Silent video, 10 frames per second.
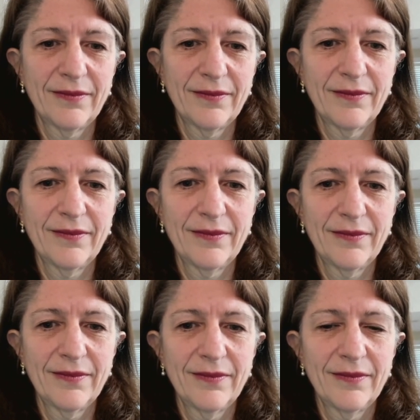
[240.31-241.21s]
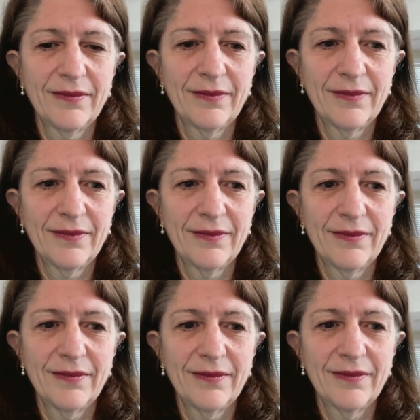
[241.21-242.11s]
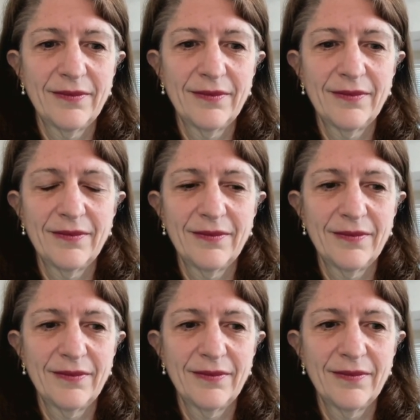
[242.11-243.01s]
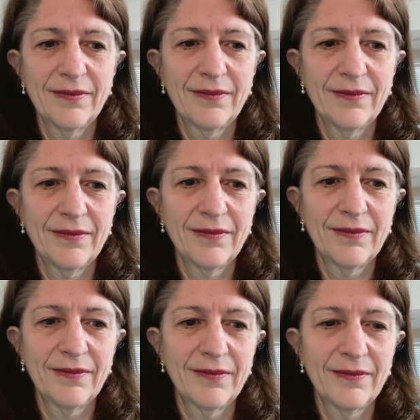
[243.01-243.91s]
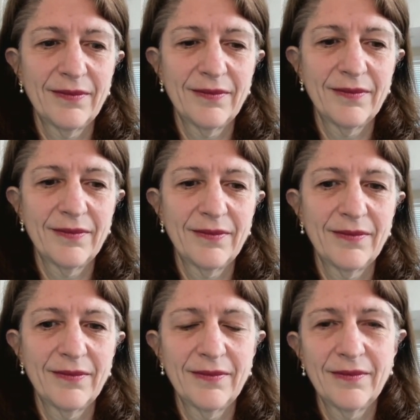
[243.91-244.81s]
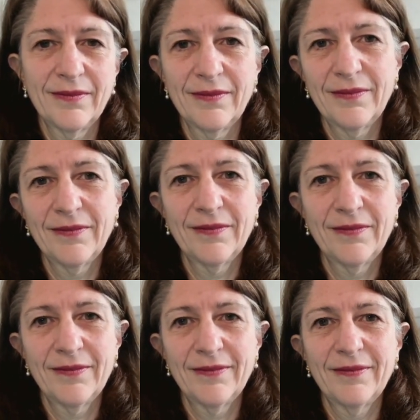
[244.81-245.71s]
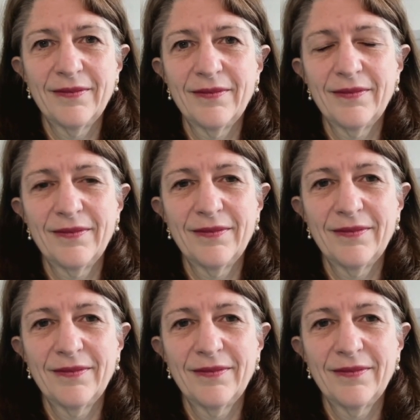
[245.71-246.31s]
[no speech]